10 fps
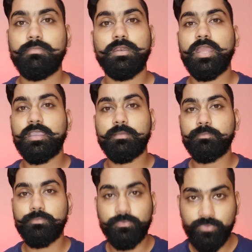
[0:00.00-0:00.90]
like a
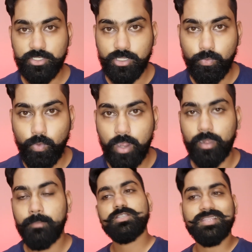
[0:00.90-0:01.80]
professional one.
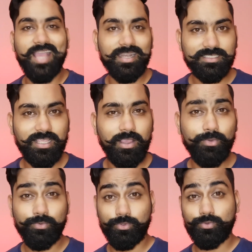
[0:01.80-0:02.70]
So that's
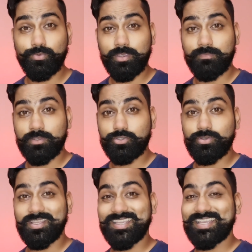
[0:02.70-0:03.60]
how you eventually